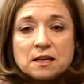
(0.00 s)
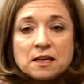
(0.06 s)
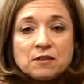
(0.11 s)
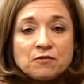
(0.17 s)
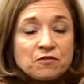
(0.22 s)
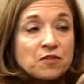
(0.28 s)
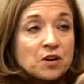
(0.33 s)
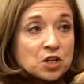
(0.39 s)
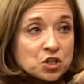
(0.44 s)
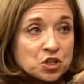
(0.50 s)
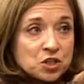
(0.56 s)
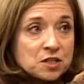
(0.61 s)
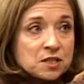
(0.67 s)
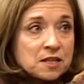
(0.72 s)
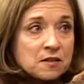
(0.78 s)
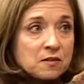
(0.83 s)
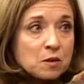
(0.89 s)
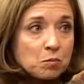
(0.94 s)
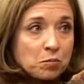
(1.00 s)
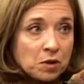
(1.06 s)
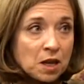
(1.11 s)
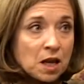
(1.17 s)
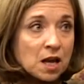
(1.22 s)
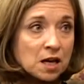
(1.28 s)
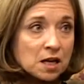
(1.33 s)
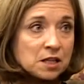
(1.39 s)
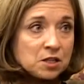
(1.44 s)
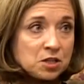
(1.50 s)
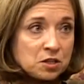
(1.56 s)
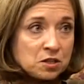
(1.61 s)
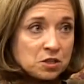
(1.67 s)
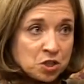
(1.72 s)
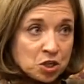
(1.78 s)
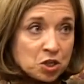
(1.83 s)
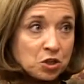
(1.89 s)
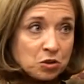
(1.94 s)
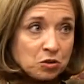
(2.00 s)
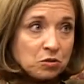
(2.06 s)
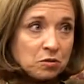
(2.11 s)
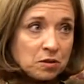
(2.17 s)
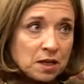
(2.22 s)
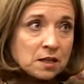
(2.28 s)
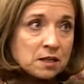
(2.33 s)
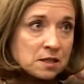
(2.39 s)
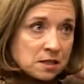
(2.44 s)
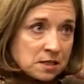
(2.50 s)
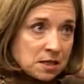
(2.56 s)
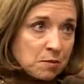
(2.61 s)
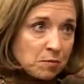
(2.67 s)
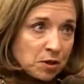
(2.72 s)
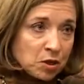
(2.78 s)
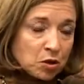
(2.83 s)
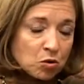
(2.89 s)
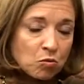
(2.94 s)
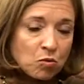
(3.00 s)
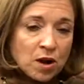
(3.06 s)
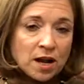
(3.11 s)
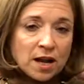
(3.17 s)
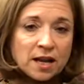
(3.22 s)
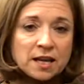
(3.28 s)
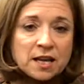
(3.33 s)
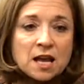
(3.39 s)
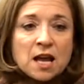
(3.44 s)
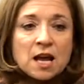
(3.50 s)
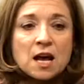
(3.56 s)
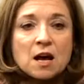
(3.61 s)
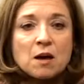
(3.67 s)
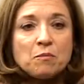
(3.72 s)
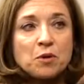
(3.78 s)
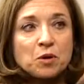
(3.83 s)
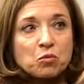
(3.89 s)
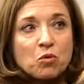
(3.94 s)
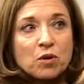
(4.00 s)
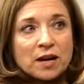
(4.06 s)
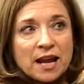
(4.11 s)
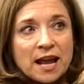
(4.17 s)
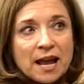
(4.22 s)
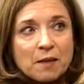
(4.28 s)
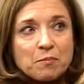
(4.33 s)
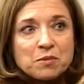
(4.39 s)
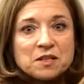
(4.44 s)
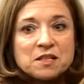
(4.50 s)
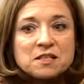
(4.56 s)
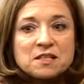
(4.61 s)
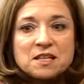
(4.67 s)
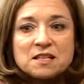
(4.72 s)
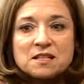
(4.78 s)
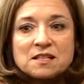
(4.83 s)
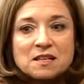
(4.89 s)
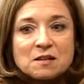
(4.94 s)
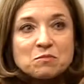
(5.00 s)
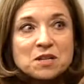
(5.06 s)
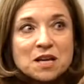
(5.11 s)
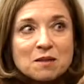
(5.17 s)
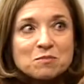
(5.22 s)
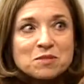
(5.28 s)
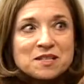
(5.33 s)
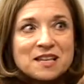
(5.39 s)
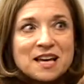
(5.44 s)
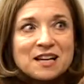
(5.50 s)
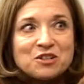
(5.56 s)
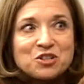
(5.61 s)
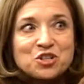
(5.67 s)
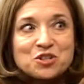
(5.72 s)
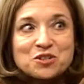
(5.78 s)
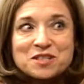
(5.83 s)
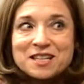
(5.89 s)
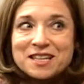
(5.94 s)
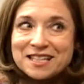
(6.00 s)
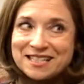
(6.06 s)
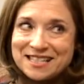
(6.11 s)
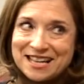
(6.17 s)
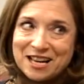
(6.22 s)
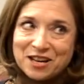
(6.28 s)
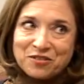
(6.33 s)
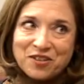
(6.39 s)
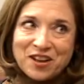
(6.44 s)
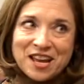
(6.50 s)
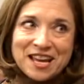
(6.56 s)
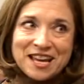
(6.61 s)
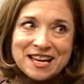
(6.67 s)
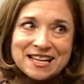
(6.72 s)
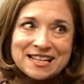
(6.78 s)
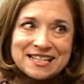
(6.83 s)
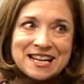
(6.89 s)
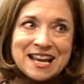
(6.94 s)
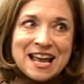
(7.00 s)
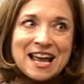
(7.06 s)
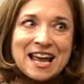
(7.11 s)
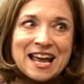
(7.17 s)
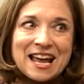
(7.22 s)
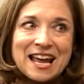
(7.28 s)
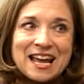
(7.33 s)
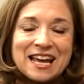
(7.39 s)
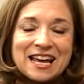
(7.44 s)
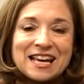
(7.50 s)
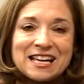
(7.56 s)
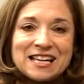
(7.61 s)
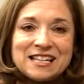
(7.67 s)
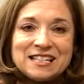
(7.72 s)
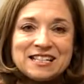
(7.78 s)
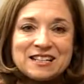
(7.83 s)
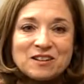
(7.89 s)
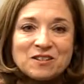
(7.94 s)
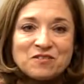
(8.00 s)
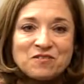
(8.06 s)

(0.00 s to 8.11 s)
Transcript: it functions in the blood too in a similar way. But what happens is sometimes that just gets out of hand and